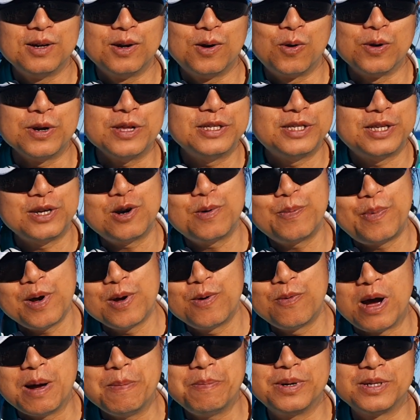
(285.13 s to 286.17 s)
Only
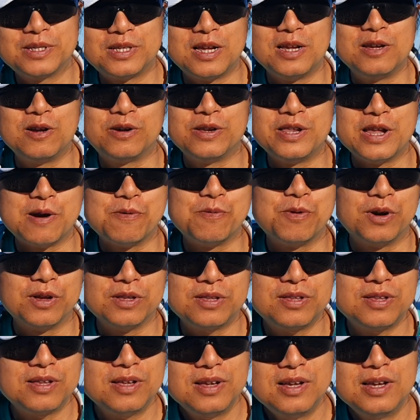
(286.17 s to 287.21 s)
0.1% of your net worth
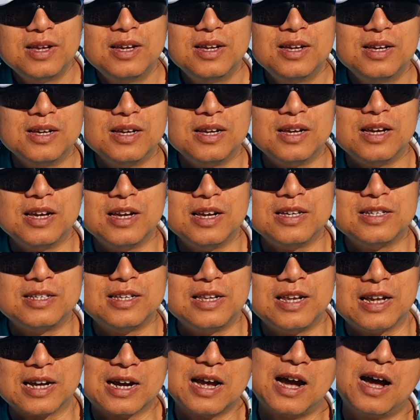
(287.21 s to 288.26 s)
is
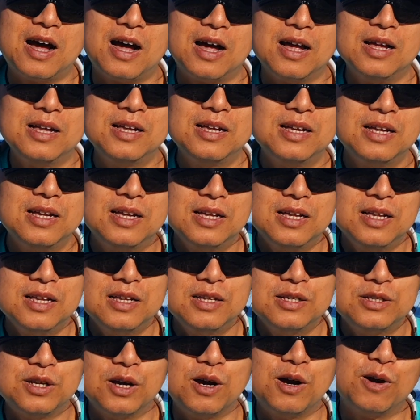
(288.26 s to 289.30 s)
in the car.
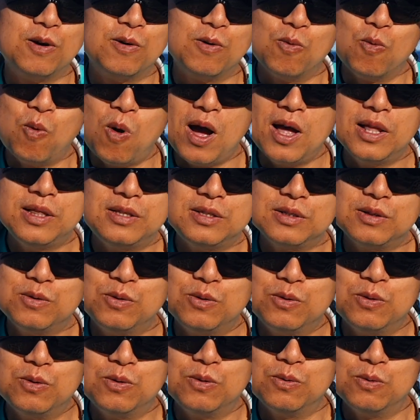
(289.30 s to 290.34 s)
So what
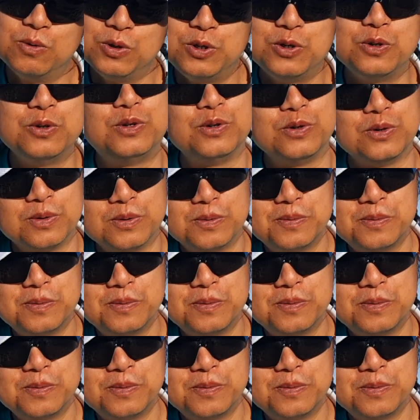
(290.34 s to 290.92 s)
would you do?